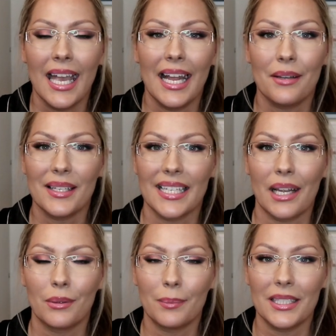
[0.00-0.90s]
Anyways, I
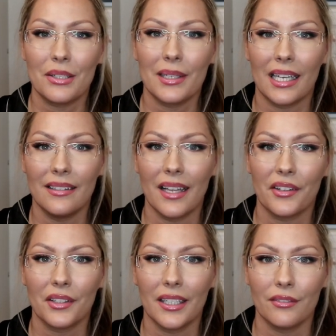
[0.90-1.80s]
will be doing
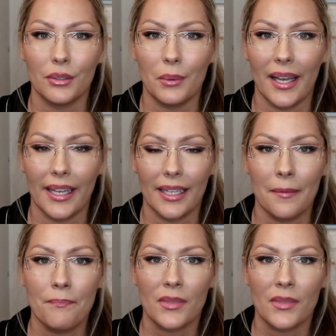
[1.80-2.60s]
another giveaway